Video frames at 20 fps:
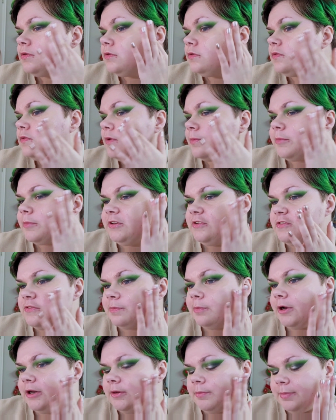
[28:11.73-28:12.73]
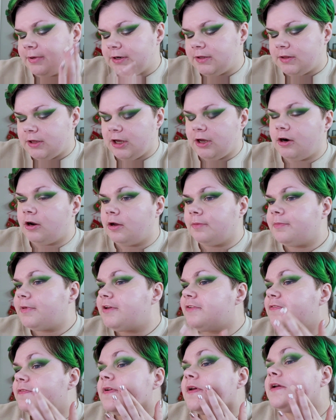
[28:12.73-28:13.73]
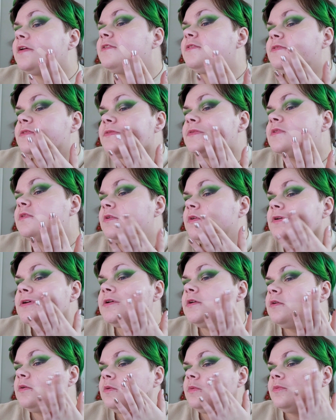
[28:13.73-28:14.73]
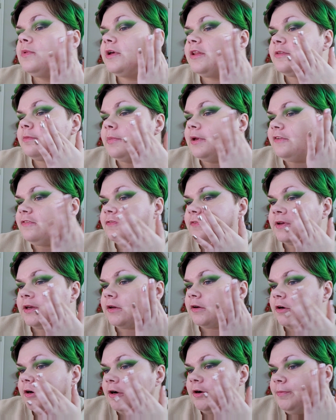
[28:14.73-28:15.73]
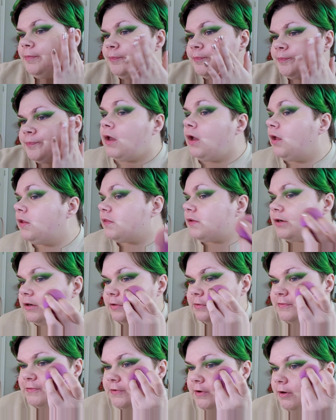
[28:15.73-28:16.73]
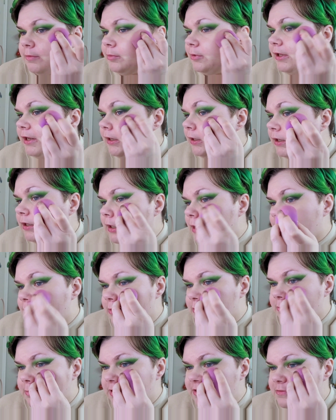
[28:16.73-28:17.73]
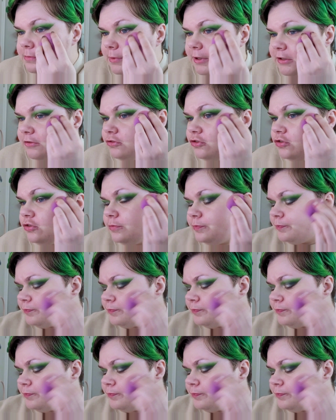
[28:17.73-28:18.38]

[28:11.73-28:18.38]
So I'm going to spread a bit of that on my face with my finger, and then I'll start blending it out with my sponge.